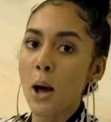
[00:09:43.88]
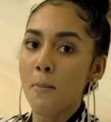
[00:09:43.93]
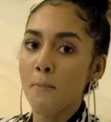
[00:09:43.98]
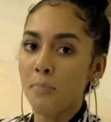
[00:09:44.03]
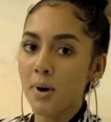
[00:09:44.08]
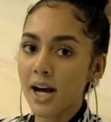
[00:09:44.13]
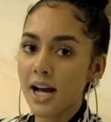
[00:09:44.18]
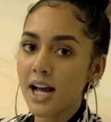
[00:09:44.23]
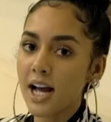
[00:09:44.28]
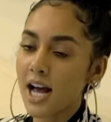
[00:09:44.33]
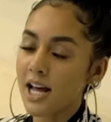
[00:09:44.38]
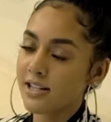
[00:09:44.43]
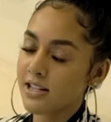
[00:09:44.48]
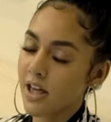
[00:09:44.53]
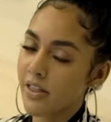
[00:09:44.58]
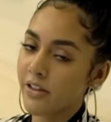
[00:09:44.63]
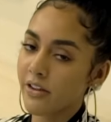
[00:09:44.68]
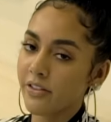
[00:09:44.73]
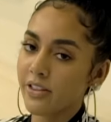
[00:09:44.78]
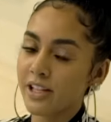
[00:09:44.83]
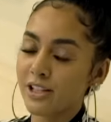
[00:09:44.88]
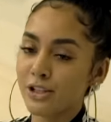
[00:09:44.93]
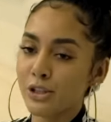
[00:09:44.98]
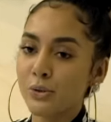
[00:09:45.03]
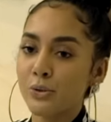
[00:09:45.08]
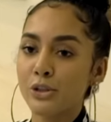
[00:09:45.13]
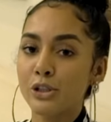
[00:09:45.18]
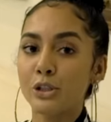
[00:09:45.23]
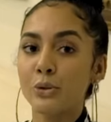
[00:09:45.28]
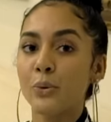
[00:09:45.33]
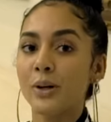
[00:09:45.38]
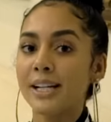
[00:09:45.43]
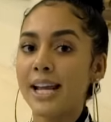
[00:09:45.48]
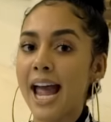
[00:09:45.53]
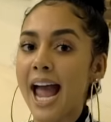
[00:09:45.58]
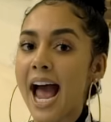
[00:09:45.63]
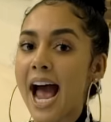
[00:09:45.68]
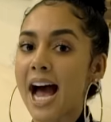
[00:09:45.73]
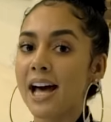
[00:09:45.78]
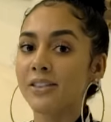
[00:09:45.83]
But another thing too is you wanna
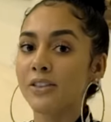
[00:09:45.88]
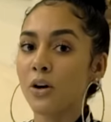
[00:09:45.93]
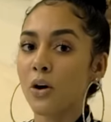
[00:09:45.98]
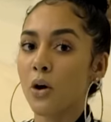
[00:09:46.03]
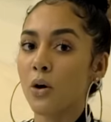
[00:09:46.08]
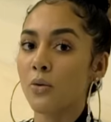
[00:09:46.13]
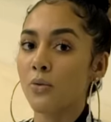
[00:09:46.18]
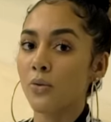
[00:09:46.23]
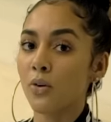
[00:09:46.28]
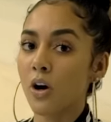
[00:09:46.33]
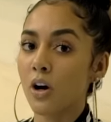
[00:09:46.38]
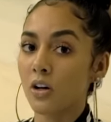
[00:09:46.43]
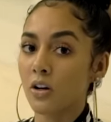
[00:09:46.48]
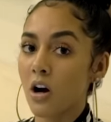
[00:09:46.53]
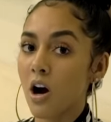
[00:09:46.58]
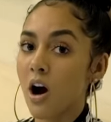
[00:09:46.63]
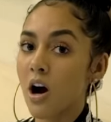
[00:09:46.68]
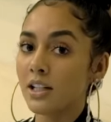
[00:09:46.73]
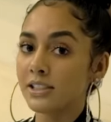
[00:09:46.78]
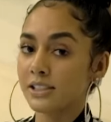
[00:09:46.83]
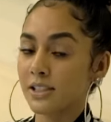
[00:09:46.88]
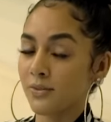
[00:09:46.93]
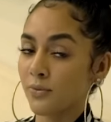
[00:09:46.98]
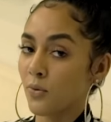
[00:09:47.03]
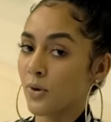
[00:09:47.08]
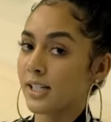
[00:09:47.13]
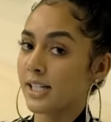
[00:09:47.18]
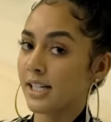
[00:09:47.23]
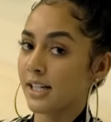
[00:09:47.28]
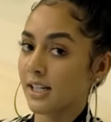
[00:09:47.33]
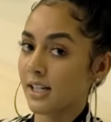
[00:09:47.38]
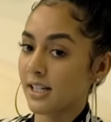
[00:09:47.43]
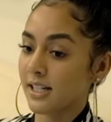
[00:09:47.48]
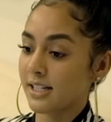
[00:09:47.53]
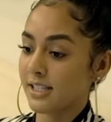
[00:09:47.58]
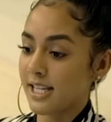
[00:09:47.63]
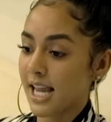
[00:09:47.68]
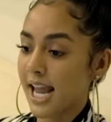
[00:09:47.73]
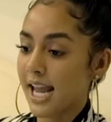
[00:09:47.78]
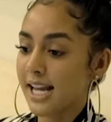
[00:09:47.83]
add the overall cost of what it
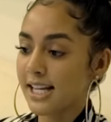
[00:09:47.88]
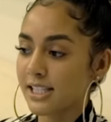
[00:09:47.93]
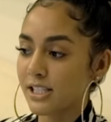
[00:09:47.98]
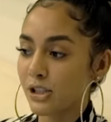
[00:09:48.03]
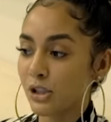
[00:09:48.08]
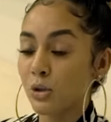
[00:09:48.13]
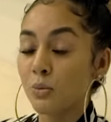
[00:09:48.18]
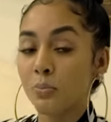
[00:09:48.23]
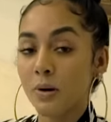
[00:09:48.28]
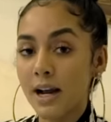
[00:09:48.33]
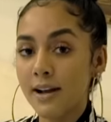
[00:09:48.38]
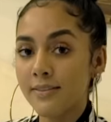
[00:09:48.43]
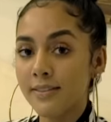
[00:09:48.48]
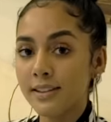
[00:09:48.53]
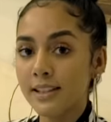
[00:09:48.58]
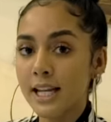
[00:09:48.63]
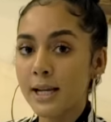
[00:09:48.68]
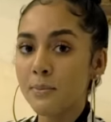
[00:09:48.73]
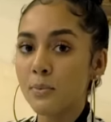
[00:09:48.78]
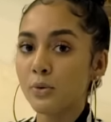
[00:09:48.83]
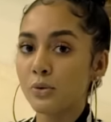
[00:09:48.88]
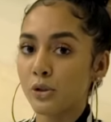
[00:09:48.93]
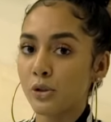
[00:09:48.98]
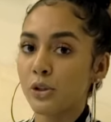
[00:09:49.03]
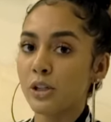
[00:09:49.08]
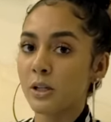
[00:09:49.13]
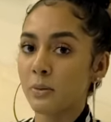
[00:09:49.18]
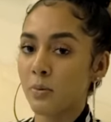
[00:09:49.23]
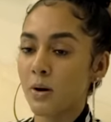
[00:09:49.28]
takes to private label to your